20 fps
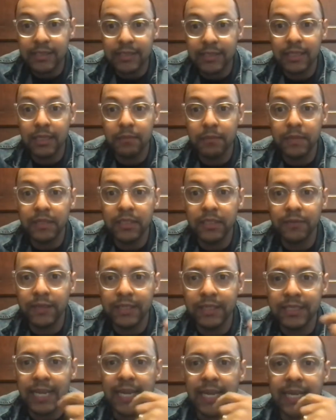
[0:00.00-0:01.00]
in the midst of
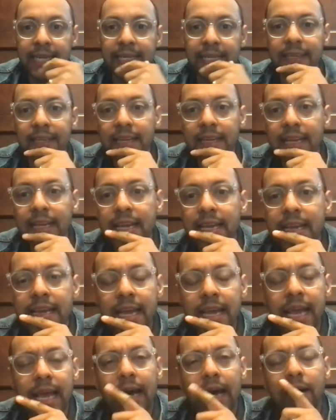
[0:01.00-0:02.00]
anxiety?
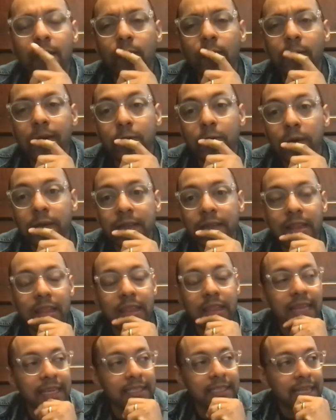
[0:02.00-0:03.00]
One of the
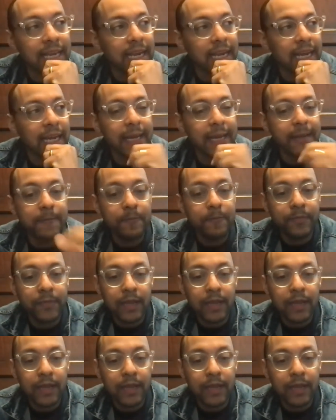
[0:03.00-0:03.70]
things that I